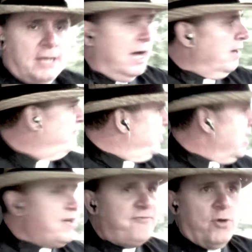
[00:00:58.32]
of the
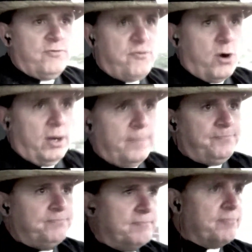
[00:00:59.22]
iPhone 4.
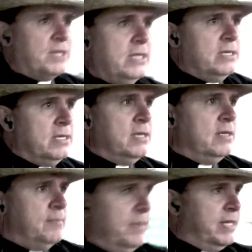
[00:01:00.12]

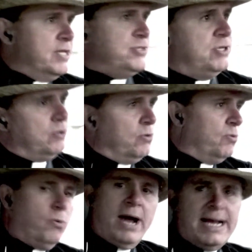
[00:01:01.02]
Because
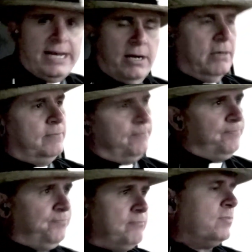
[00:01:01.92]
right here,
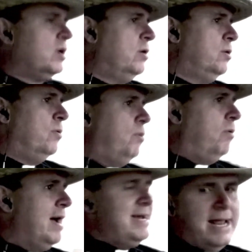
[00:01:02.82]
right